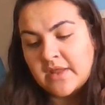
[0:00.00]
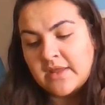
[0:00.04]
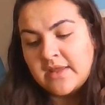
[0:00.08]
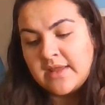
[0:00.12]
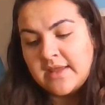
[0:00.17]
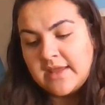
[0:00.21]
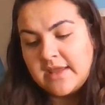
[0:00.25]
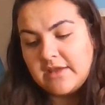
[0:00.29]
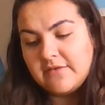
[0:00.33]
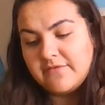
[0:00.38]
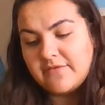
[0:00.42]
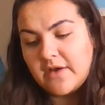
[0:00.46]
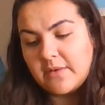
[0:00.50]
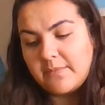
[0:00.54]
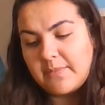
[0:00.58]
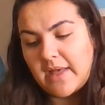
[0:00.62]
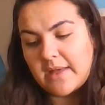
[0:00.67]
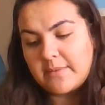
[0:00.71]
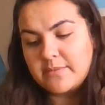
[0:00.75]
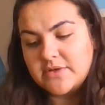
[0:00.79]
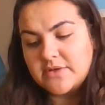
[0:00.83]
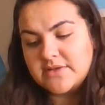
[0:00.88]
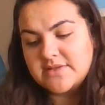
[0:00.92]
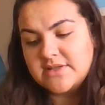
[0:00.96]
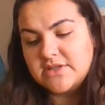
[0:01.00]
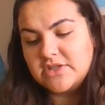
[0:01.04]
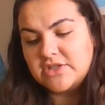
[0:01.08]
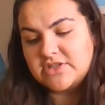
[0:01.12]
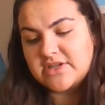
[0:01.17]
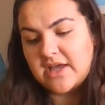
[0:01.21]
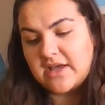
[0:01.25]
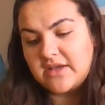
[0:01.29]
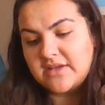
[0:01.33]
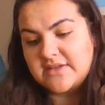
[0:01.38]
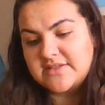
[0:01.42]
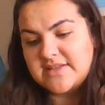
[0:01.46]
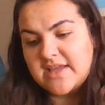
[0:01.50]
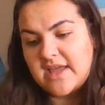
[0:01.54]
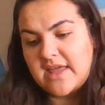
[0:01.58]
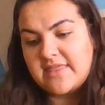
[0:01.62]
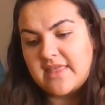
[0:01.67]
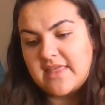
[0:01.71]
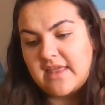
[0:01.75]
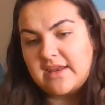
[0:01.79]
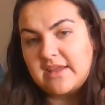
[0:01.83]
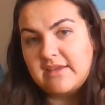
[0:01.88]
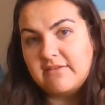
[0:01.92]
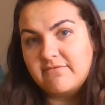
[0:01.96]
He felt pebbles and shells, and
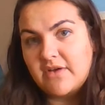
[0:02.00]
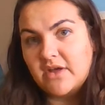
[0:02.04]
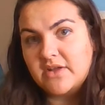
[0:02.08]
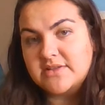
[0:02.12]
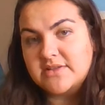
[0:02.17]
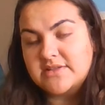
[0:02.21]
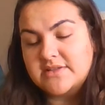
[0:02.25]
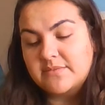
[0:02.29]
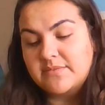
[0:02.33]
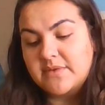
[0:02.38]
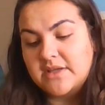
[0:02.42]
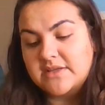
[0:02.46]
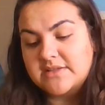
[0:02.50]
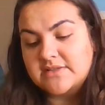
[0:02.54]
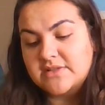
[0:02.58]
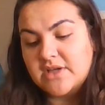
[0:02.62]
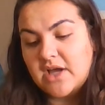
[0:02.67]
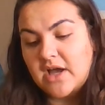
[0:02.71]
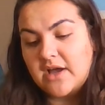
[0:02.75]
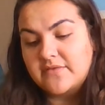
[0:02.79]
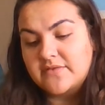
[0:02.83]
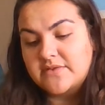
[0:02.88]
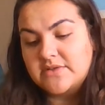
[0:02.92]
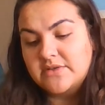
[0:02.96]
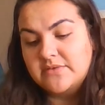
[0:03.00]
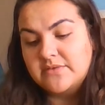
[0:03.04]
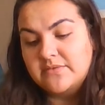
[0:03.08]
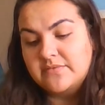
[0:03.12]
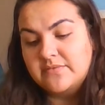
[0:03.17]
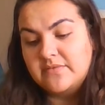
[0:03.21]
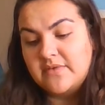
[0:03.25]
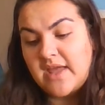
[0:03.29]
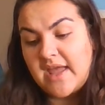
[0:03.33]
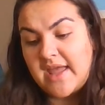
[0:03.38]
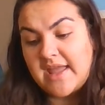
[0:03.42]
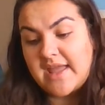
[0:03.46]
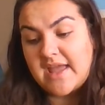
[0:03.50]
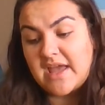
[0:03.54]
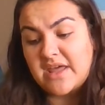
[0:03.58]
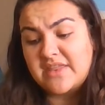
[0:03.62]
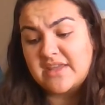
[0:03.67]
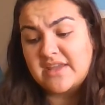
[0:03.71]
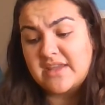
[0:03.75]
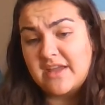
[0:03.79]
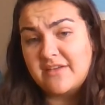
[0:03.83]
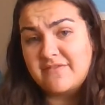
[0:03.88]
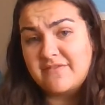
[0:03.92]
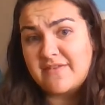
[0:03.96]
then he felt something soft. Hey, I
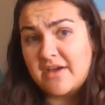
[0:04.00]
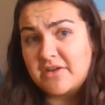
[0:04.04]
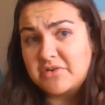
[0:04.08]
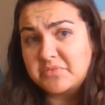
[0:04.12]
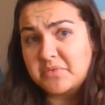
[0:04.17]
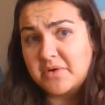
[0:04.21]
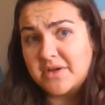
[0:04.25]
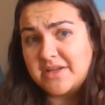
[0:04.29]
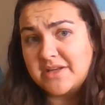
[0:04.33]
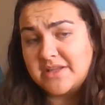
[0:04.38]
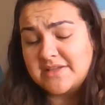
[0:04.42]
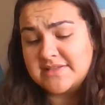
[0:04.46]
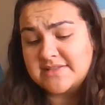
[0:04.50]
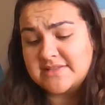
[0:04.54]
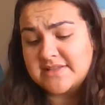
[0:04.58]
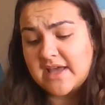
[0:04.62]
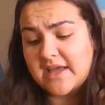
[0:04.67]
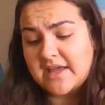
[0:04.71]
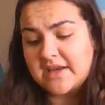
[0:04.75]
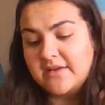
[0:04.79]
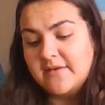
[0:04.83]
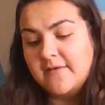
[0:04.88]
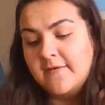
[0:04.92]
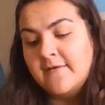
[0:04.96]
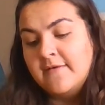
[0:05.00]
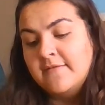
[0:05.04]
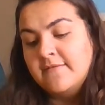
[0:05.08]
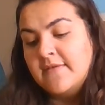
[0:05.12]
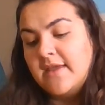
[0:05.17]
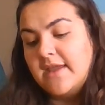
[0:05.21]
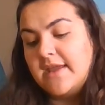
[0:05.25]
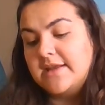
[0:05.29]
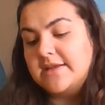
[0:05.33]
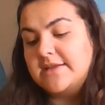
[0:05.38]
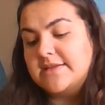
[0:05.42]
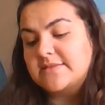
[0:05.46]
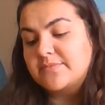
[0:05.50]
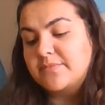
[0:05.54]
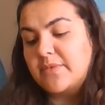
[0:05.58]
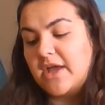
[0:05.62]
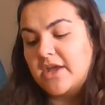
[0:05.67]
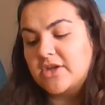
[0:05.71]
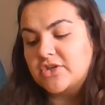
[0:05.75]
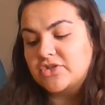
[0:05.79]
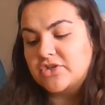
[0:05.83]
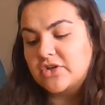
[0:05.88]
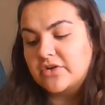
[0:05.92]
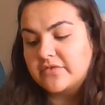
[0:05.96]
think I found one, he said. Annie
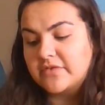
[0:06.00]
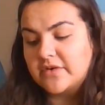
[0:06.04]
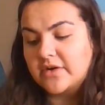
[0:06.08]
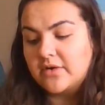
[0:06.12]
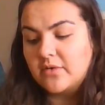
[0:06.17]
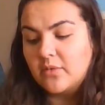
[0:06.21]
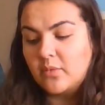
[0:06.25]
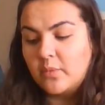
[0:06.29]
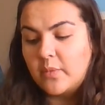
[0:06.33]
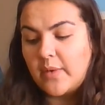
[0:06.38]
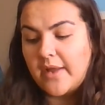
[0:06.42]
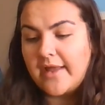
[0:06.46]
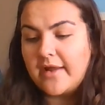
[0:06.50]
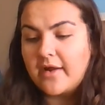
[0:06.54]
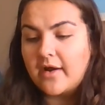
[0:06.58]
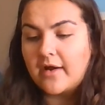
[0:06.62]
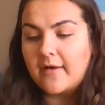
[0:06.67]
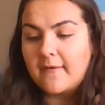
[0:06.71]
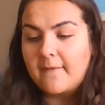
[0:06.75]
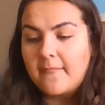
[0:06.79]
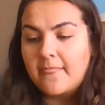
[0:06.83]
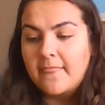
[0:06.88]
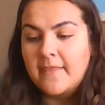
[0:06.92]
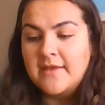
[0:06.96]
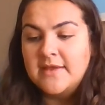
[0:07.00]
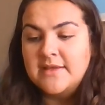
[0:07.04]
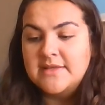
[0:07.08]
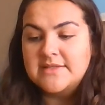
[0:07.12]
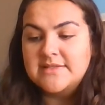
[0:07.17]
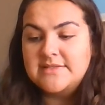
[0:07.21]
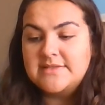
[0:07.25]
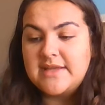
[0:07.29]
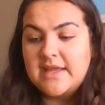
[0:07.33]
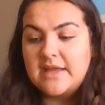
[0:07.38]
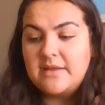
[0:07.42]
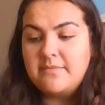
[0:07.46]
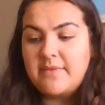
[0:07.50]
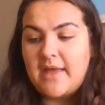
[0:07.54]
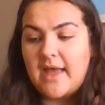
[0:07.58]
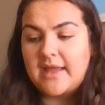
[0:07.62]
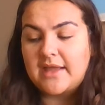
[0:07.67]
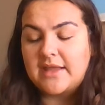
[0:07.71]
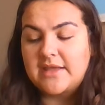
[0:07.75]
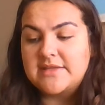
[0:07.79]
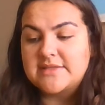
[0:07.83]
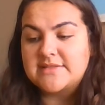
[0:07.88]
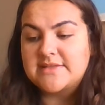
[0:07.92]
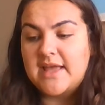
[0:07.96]
splashed over. Where? Stand back,
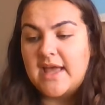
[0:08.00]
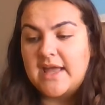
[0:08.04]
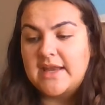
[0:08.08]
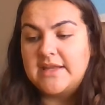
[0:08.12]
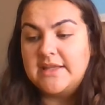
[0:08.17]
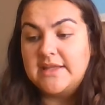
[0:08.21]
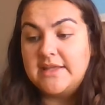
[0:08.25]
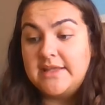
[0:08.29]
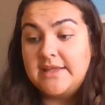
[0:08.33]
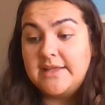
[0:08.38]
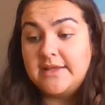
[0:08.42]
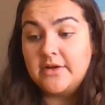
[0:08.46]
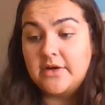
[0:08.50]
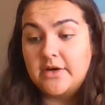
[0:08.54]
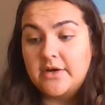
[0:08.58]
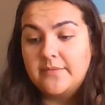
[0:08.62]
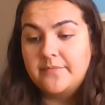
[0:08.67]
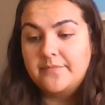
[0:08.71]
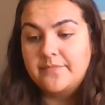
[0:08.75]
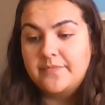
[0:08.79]
he said. Here.